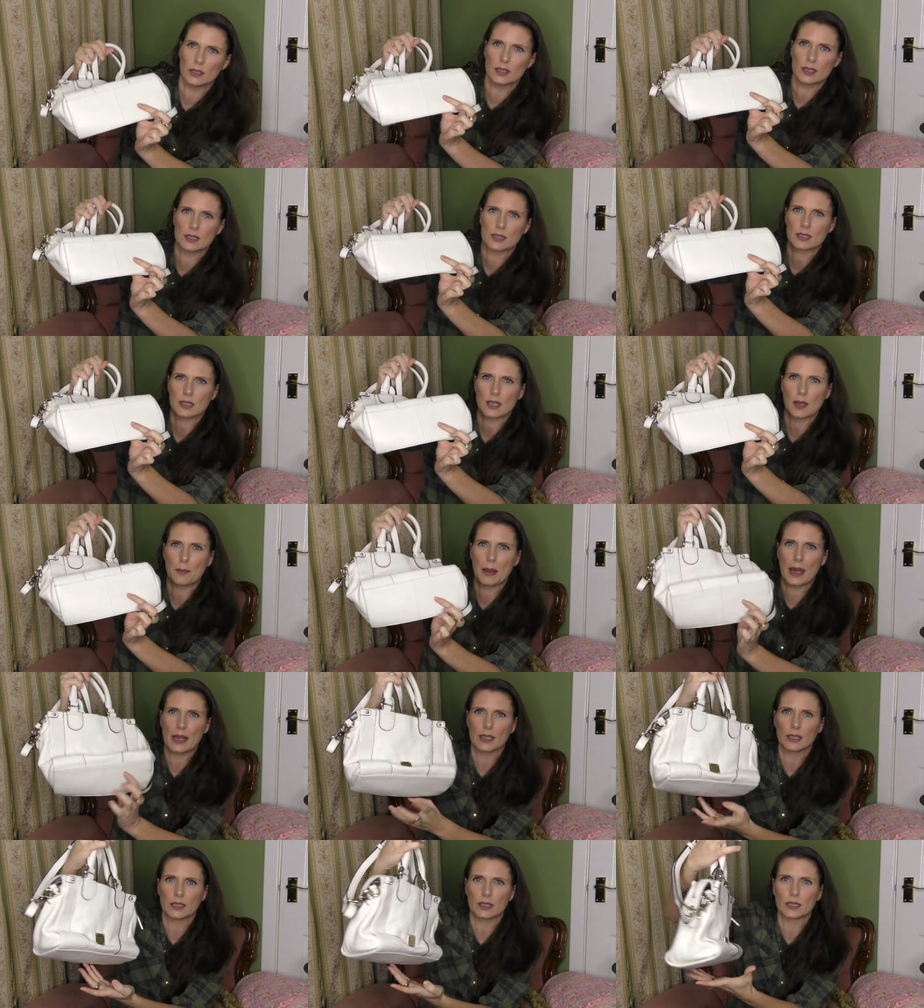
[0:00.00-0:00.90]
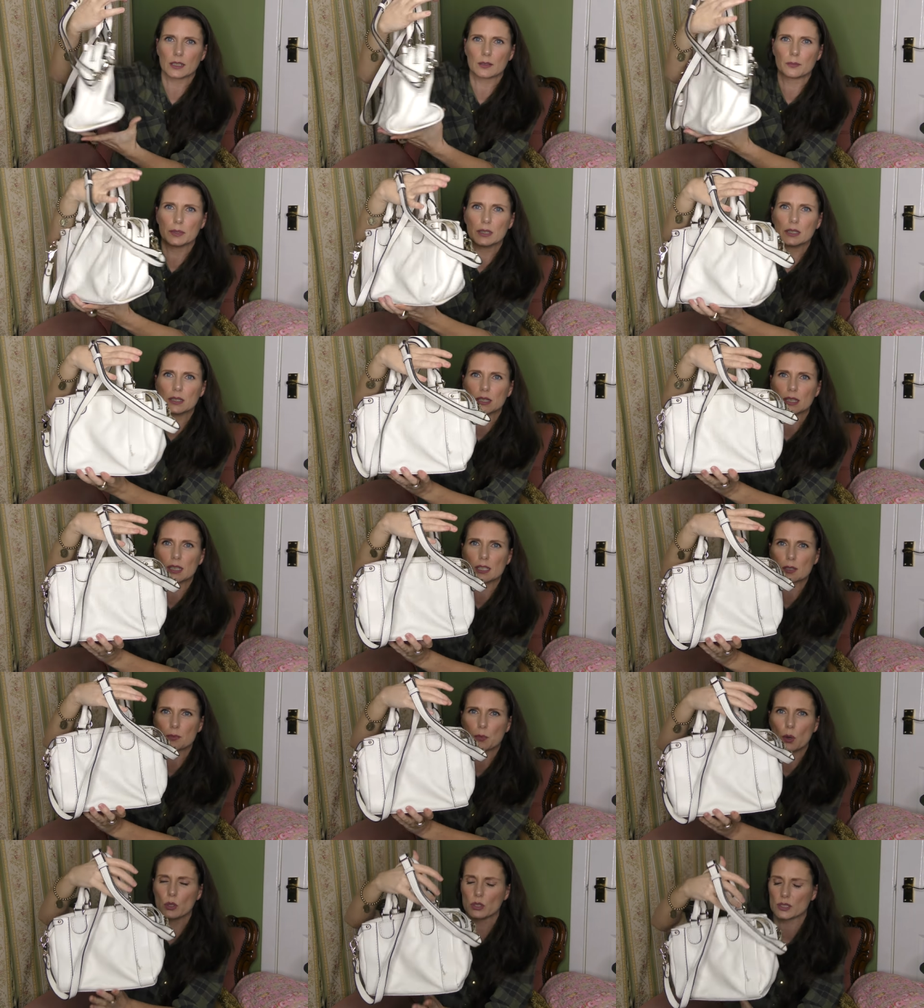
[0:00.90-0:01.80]
it's immaculate, completely
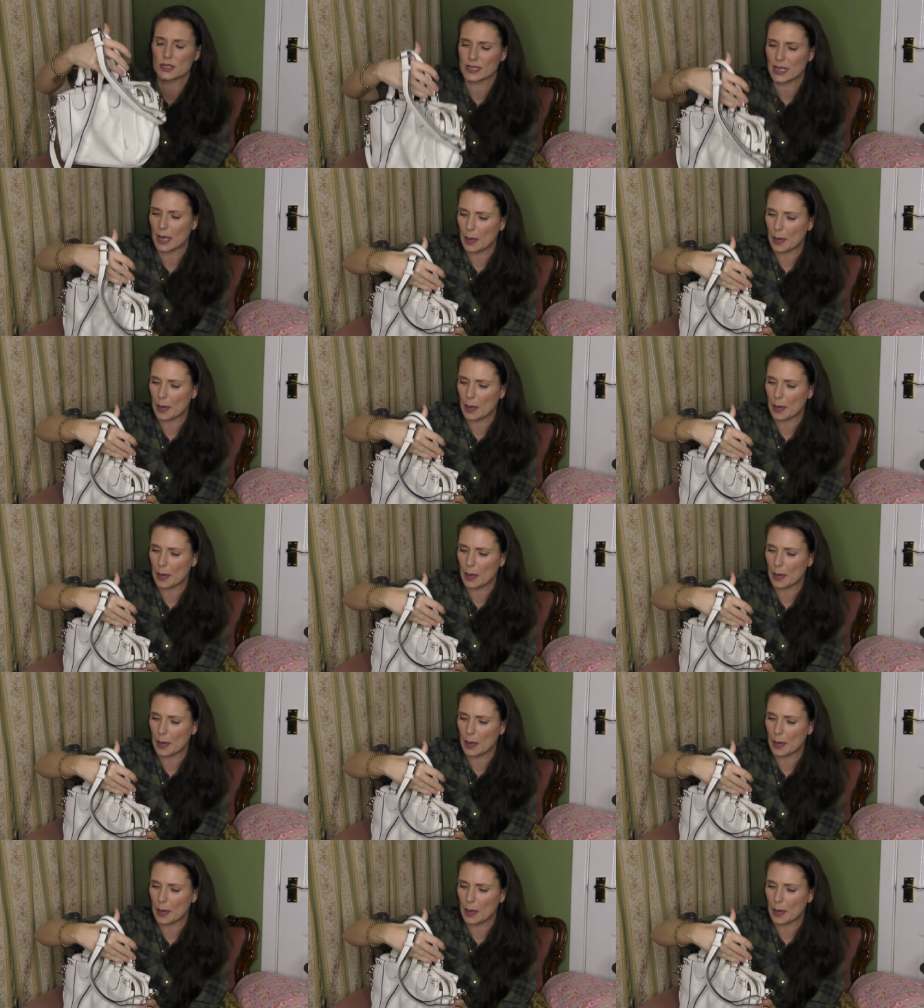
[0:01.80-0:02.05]
spotless,